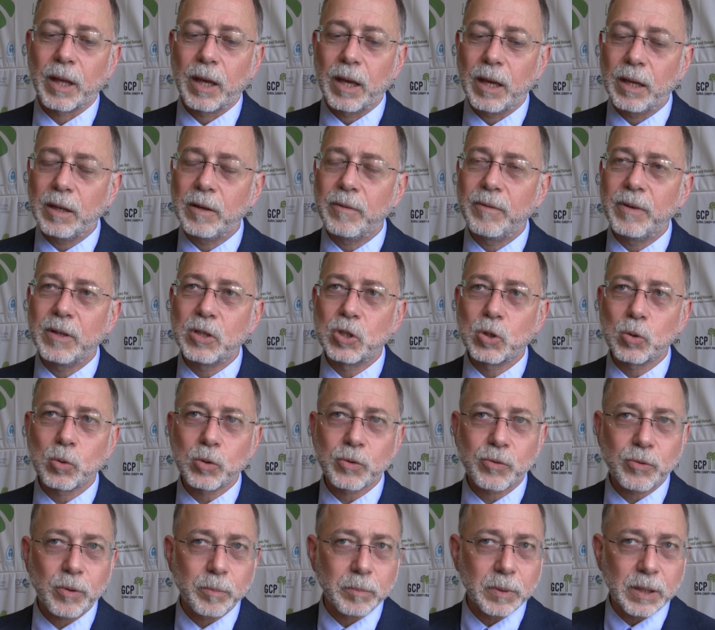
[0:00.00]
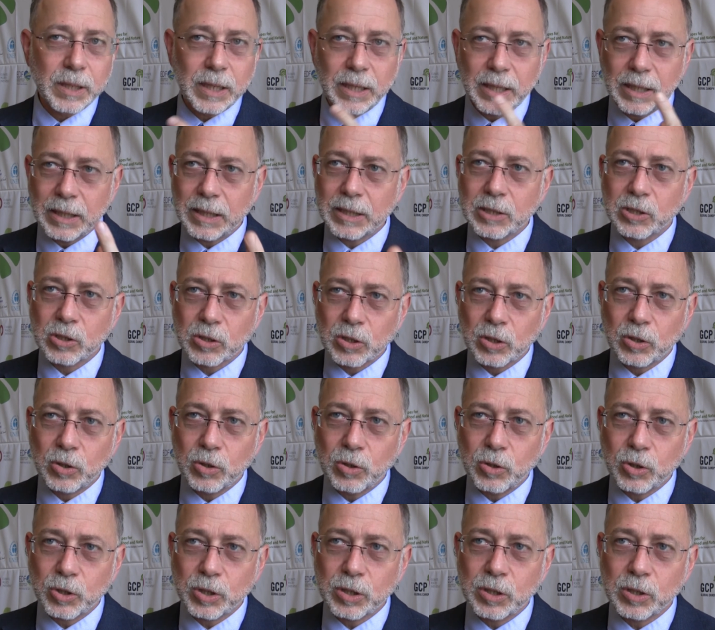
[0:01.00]
individuals from leading
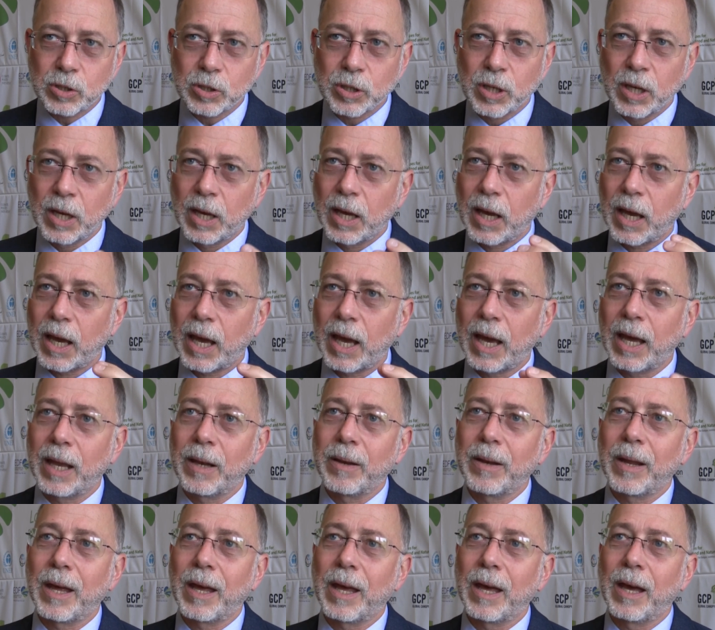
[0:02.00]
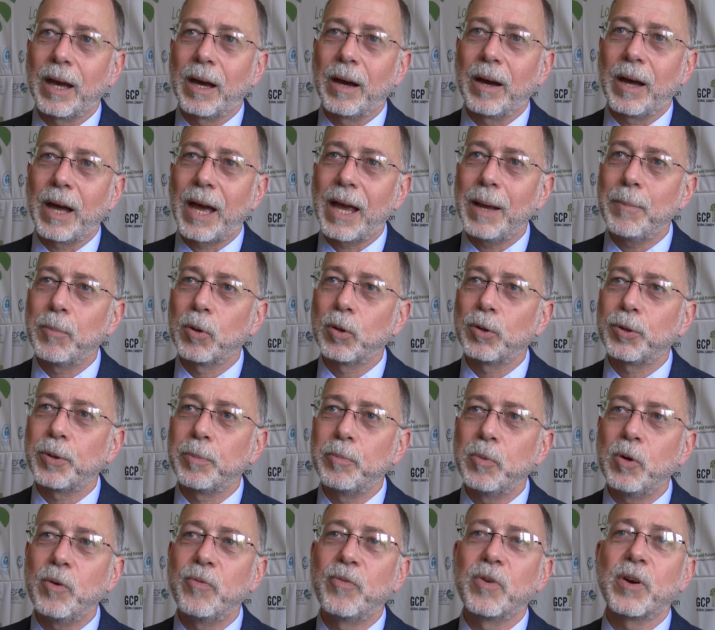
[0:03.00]
institutions and able to
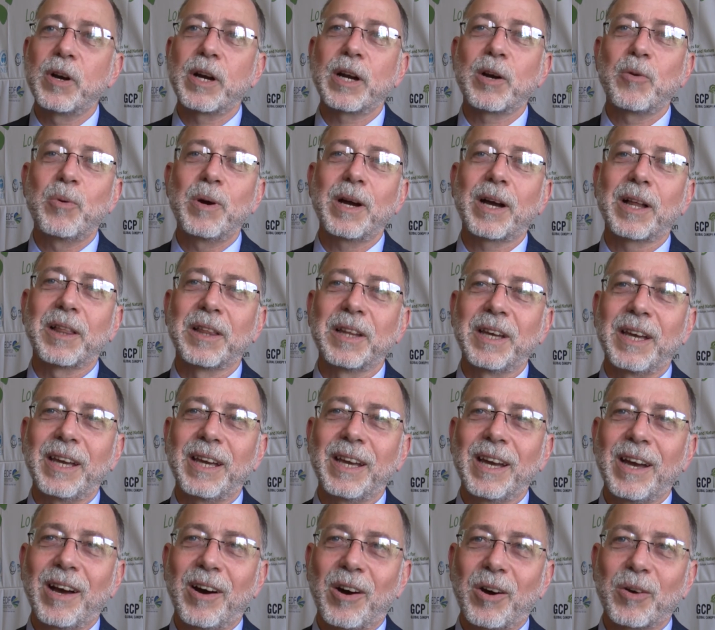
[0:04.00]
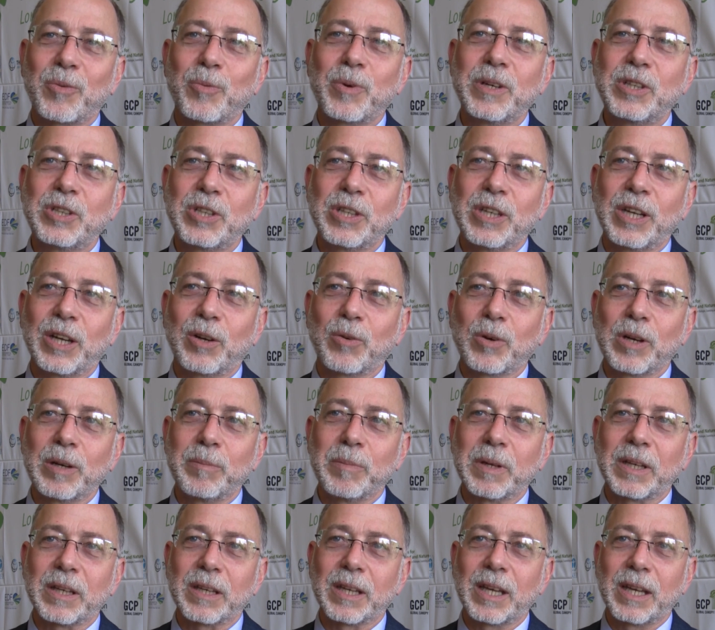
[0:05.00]
move very quickly on reaching
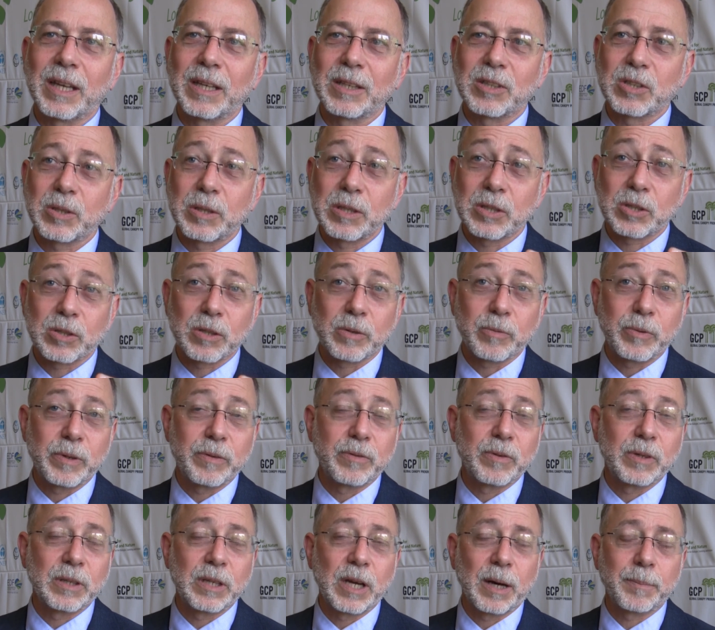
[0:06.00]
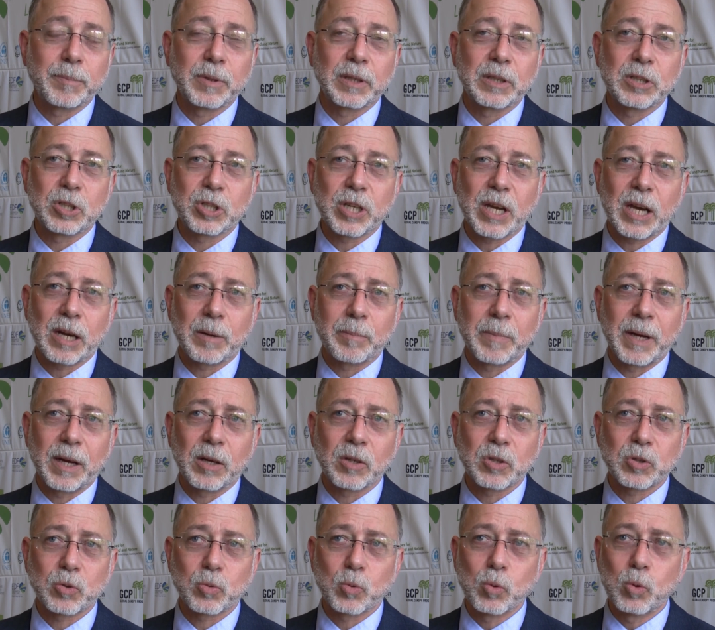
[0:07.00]
agreement. And since we've adopted Chatham
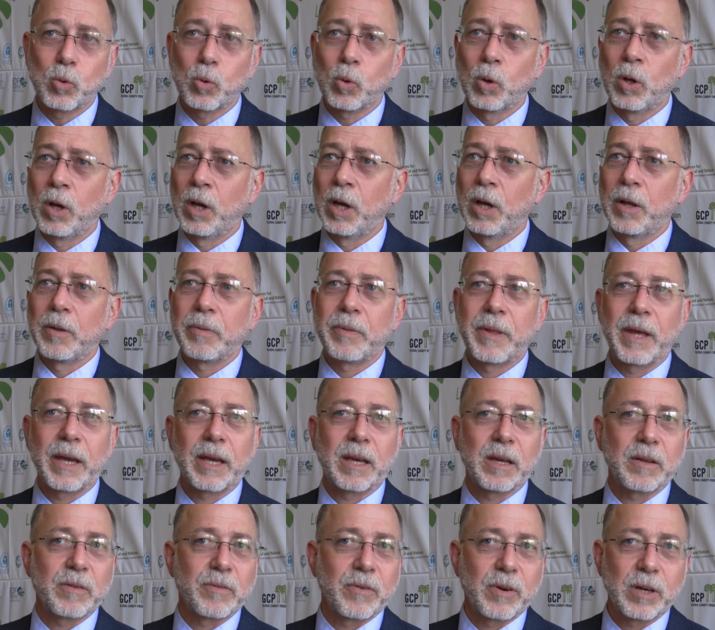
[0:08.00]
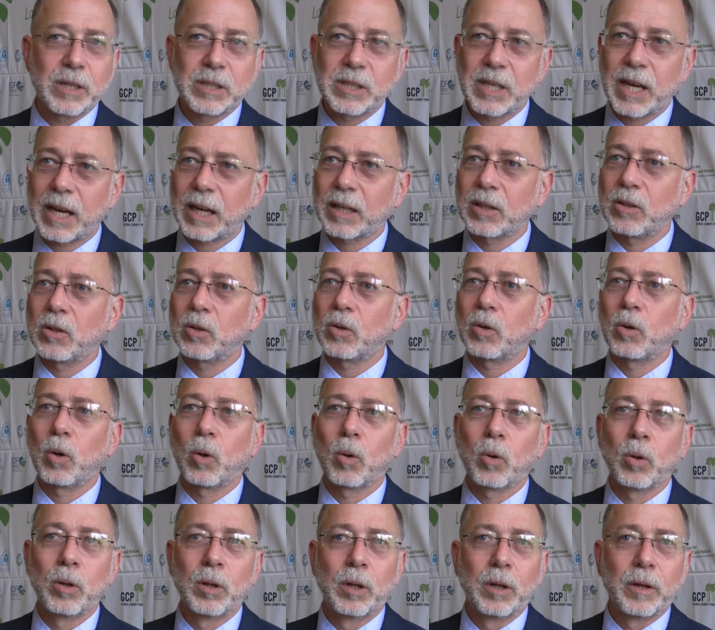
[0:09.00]
House rule, they get very
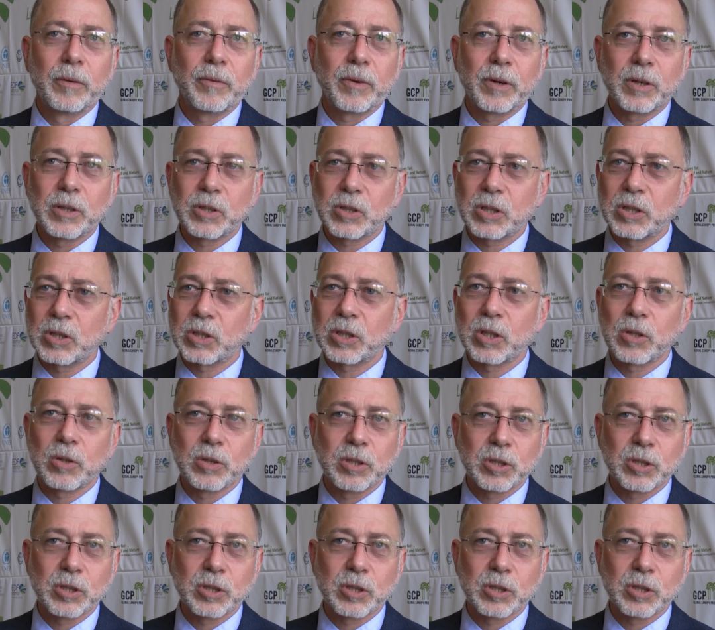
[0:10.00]
technical, very sincere